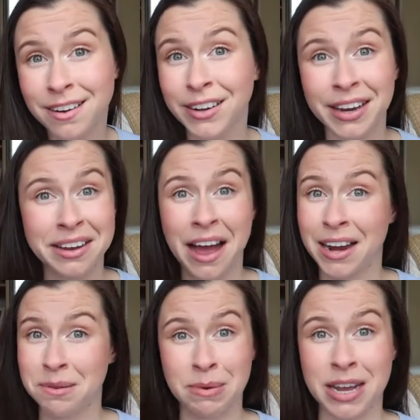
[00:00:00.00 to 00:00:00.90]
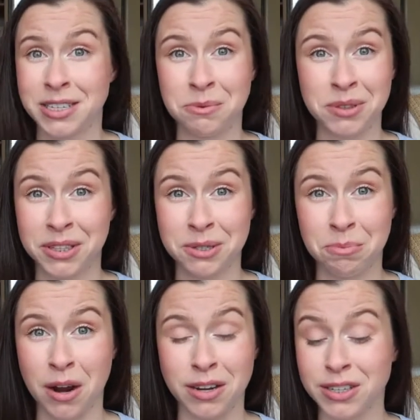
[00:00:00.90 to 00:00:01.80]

not getting any plastic with this product.